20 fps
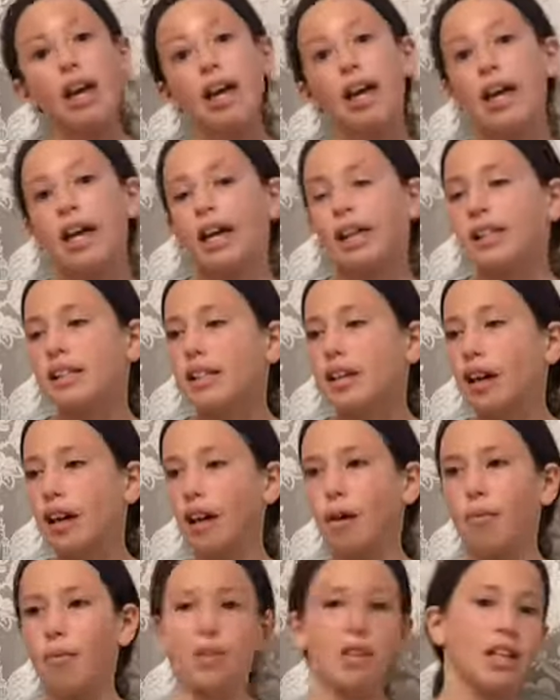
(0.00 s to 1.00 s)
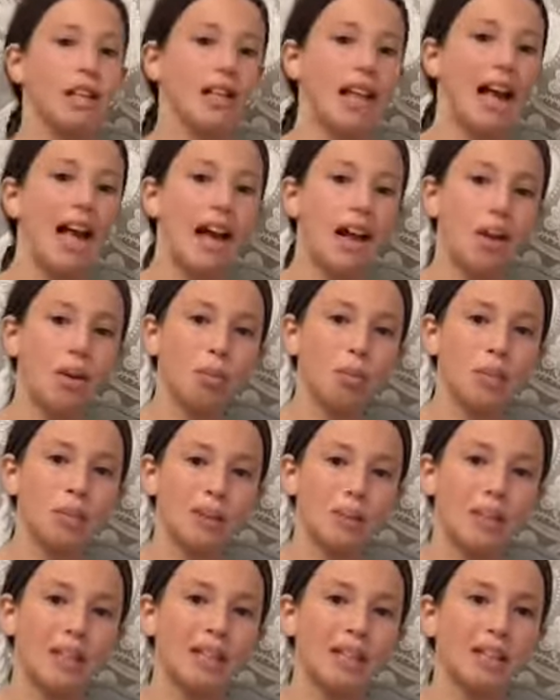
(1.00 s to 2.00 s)
And that
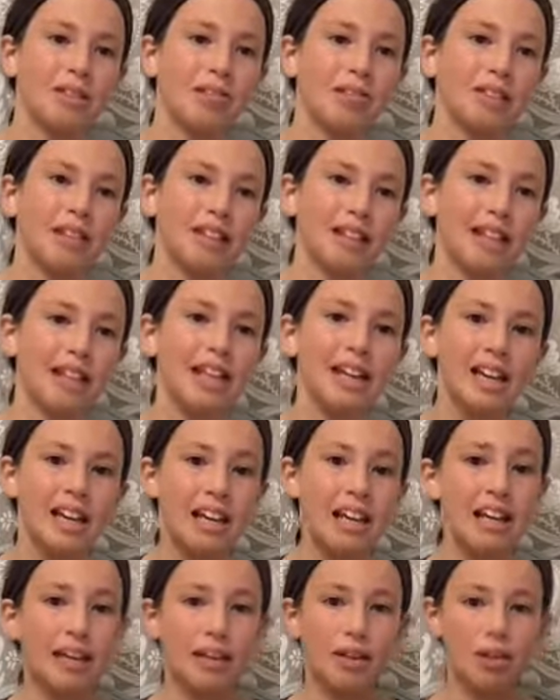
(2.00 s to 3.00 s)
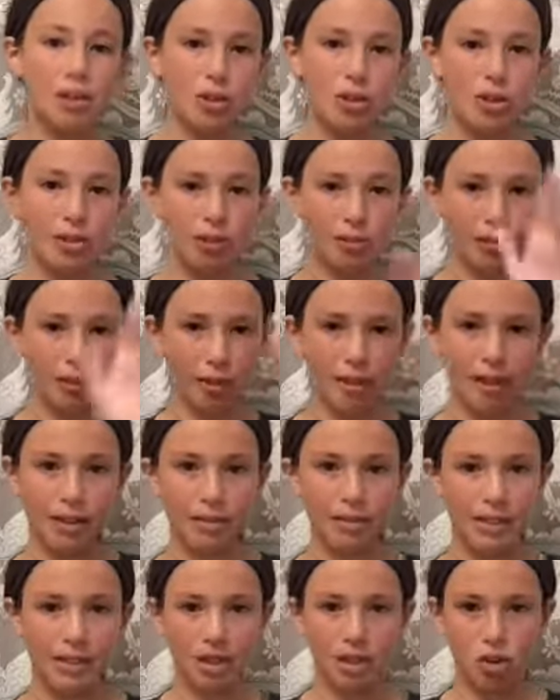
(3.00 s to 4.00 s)
helps mainly because it gives you the
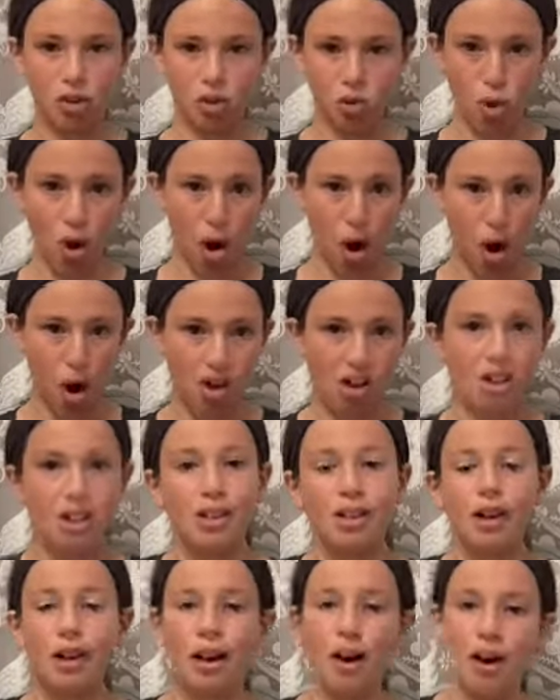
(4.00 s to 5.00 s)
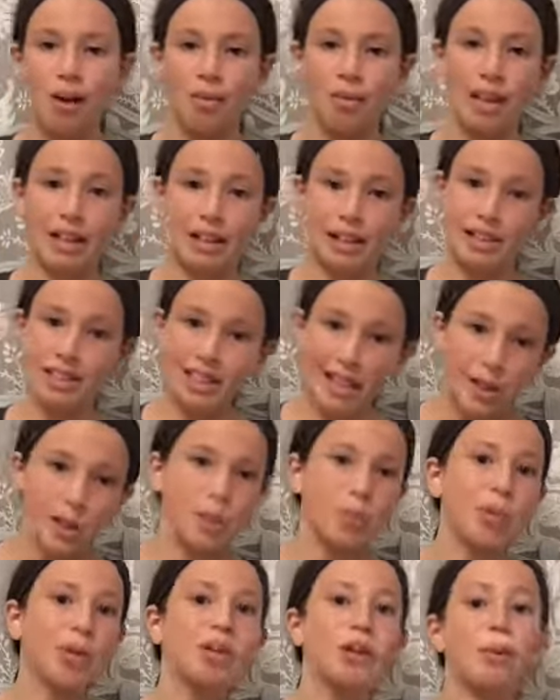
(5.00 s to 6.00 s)
freedom to draw like a
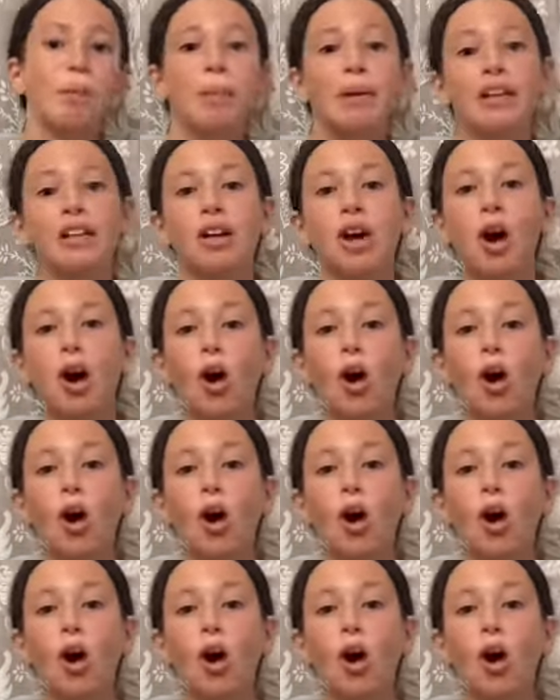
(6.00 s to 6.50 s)
sketchbook, but it